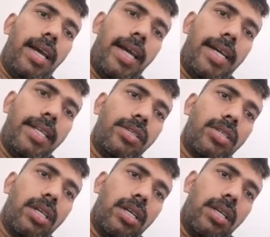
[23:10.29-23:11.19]
and
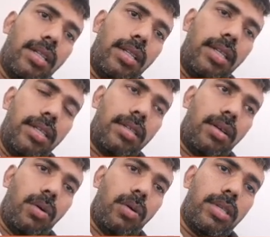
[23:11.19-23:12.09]
this
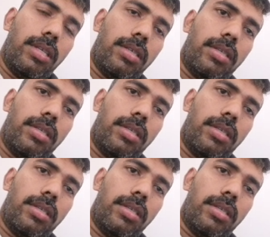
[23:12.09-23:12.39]
causes